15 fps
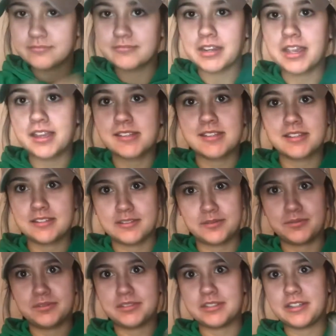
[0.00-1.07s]
I guess that doesn't
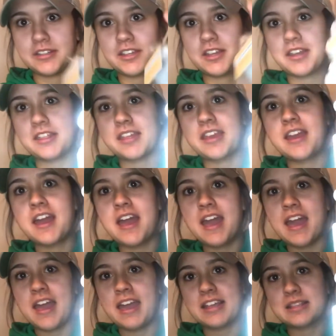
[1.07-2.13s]
really tell you anything.
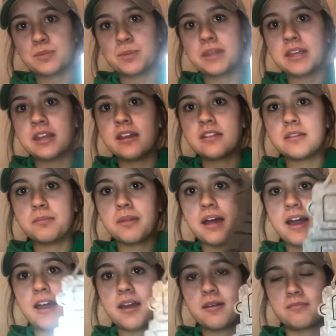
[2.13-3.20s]
It's plain on the
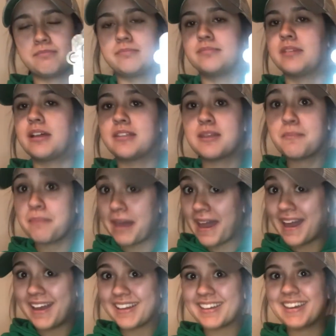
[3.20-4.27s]
black on the
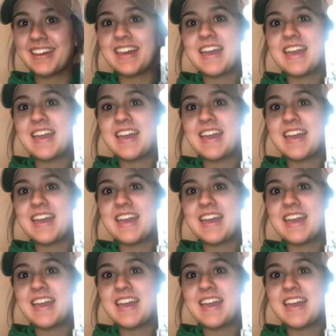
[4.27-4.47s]
back,